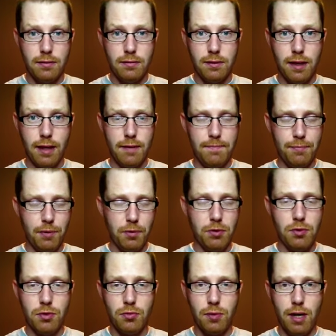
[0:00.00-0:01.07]
okay, which is
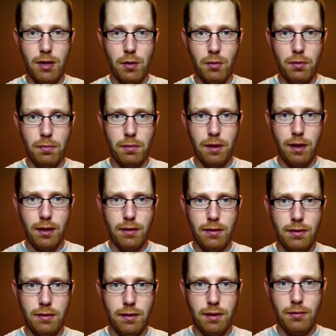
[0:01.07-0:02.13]
a great note to play,
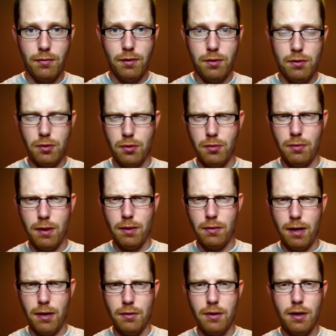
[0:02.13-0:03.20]
first note to run
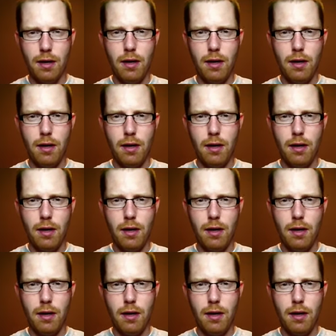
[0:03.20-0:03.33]
around.